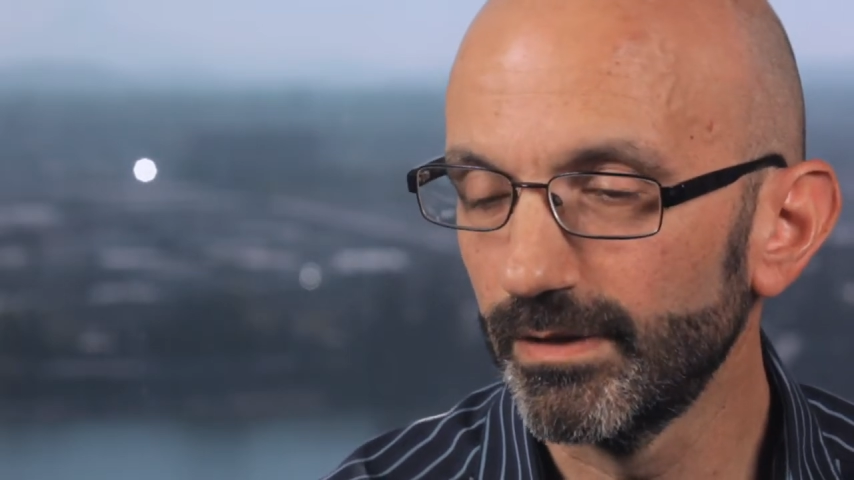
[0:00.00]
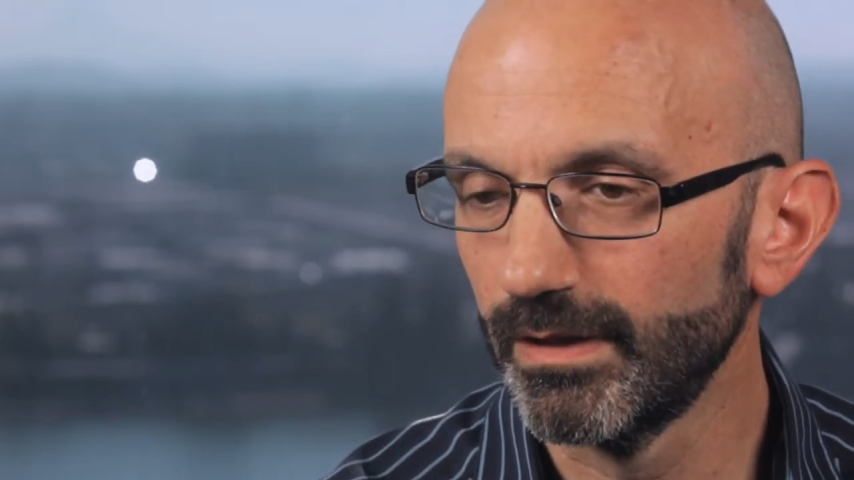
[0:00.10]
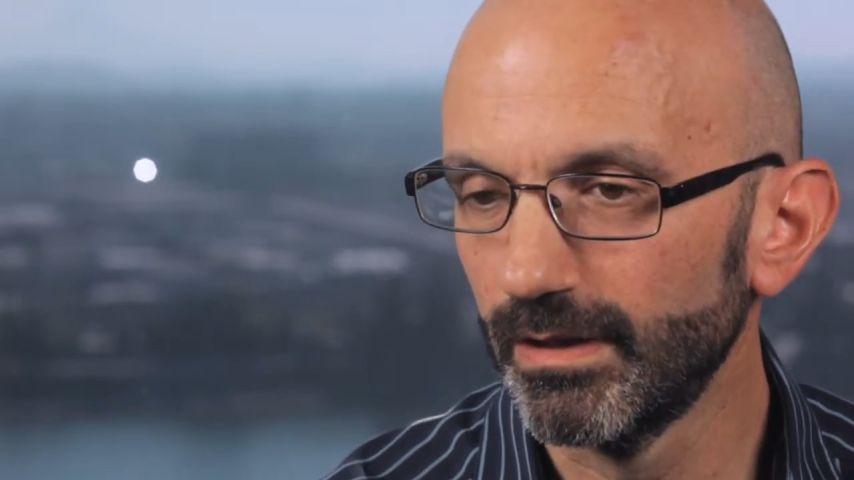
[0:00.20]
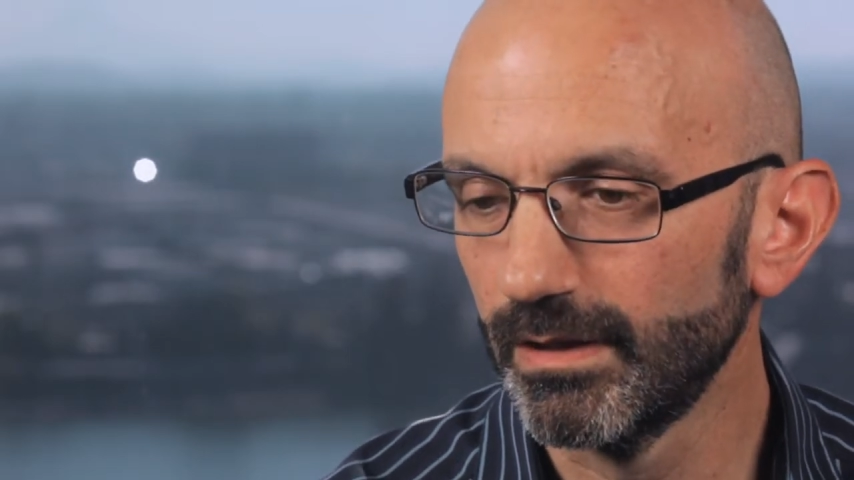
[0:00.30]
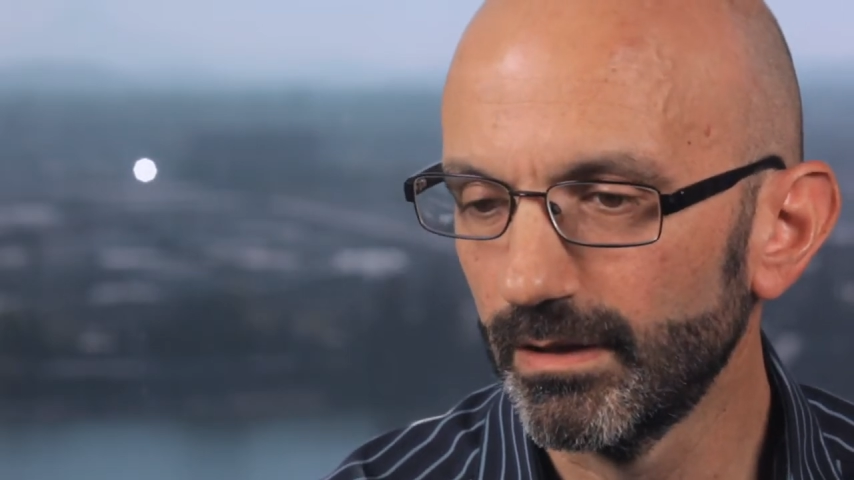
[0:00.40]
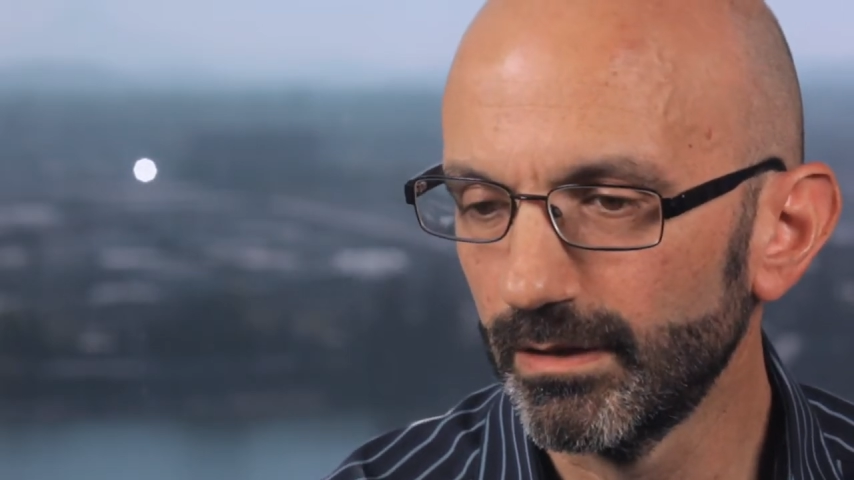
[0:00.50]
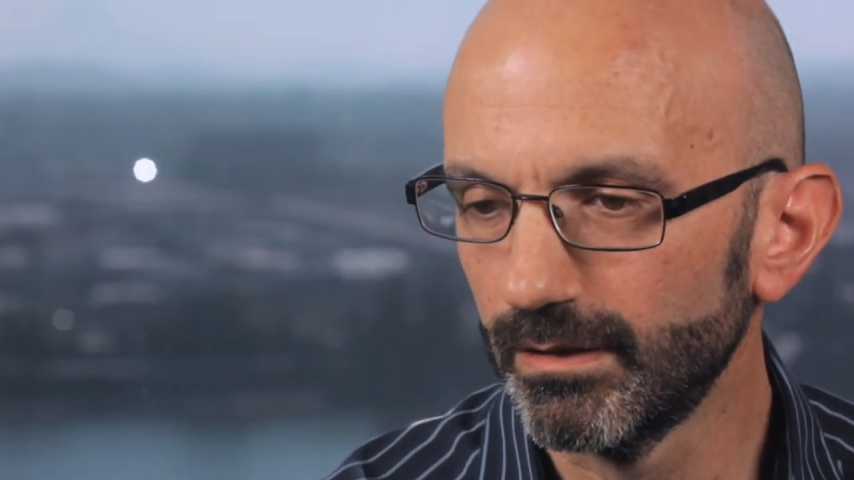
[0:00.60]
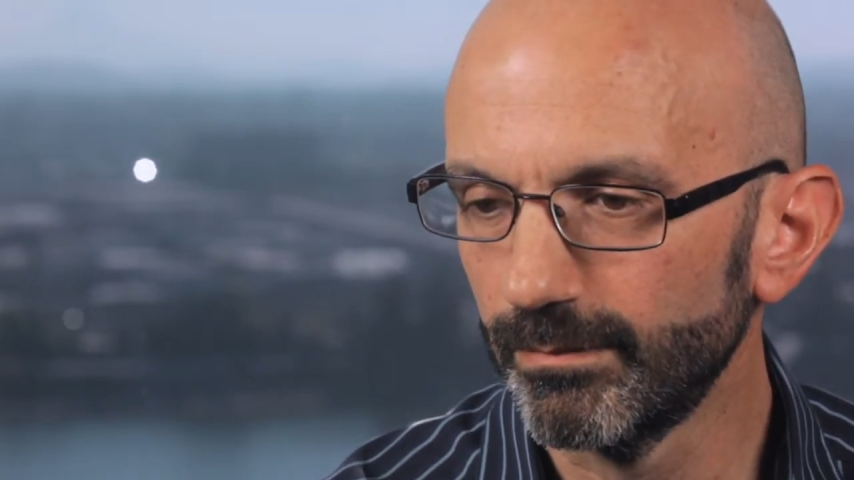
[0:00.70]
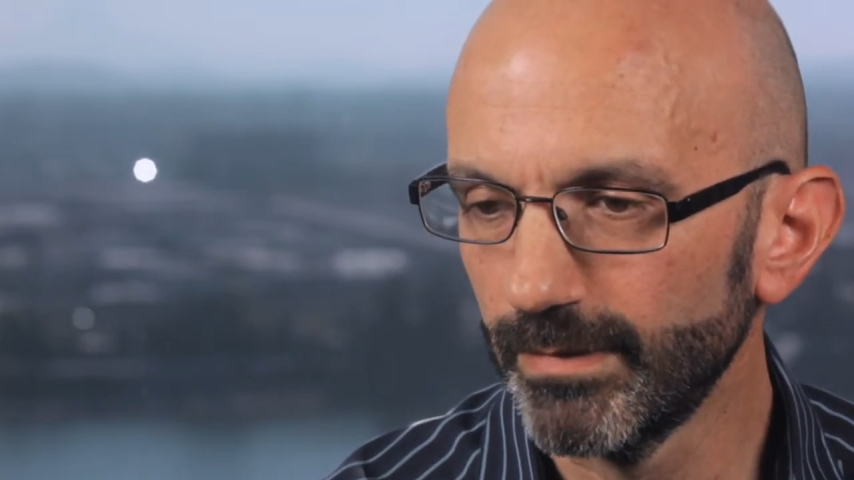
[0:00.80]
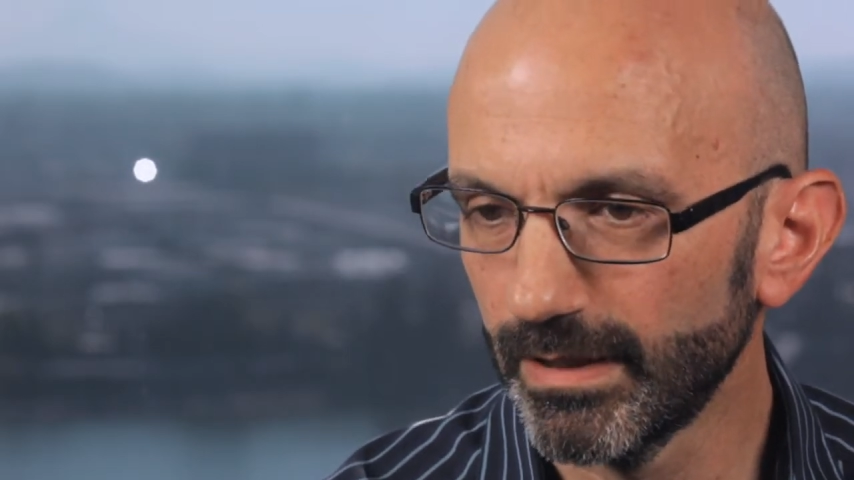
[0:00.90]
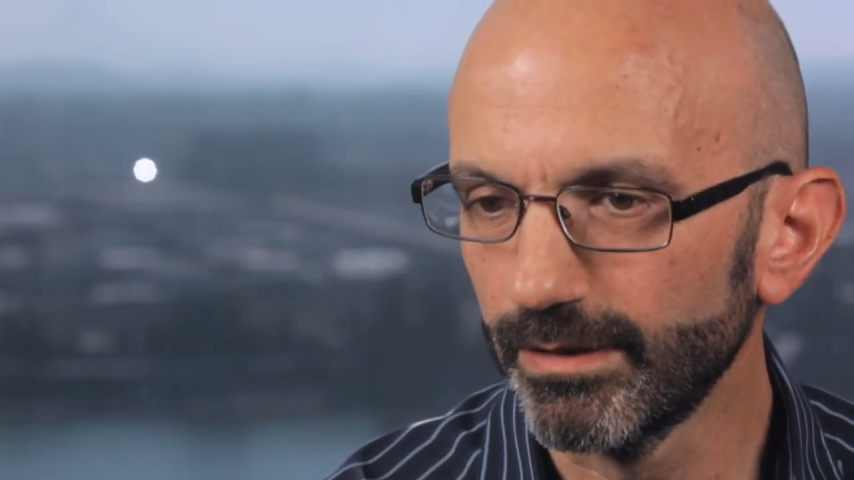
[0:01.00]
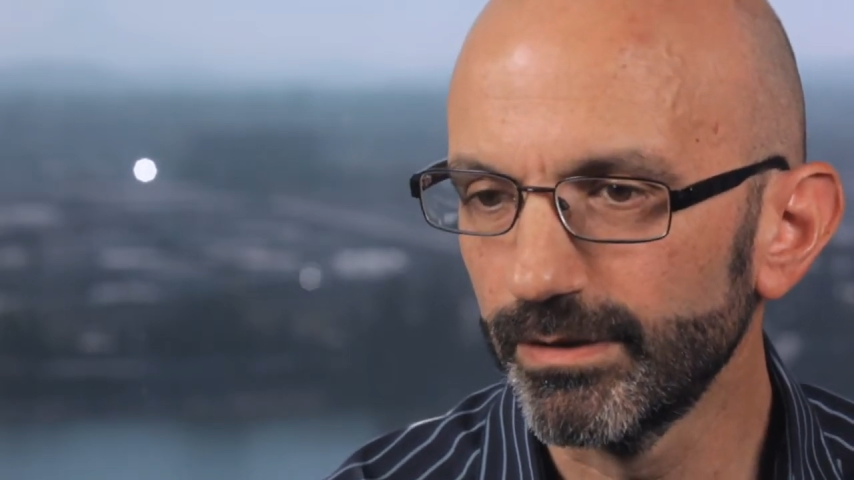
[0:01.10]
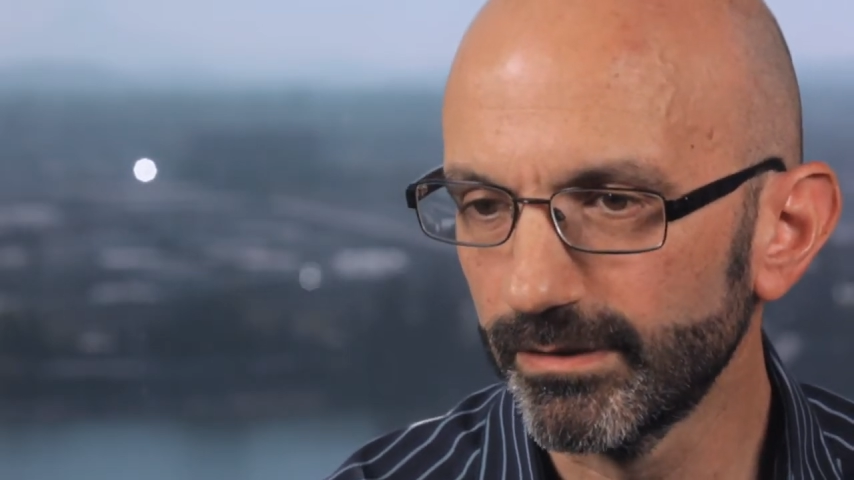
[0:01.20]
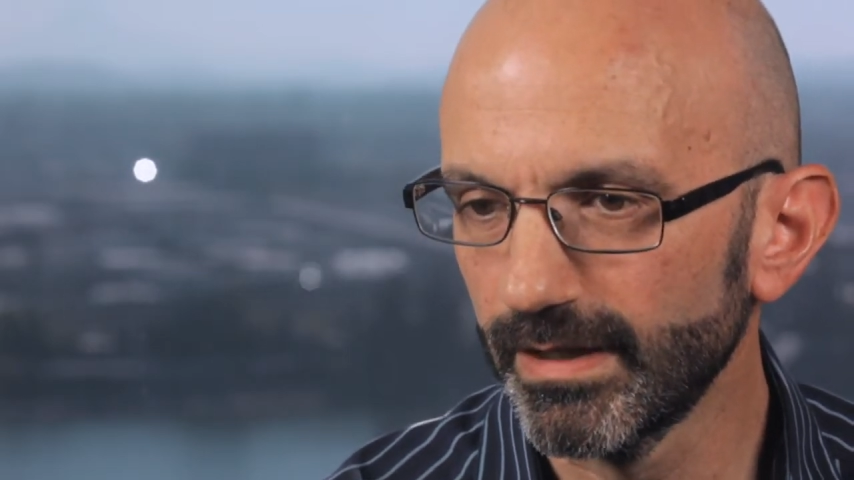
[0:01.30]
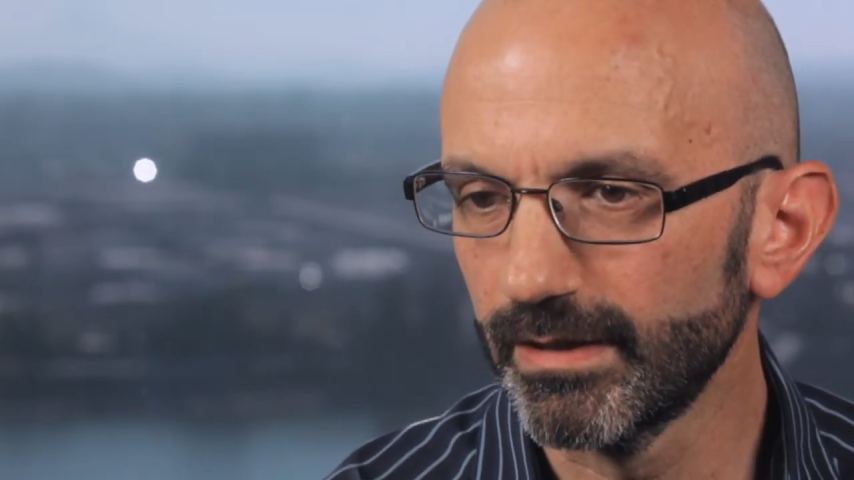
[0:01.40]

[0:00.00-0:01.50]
and I think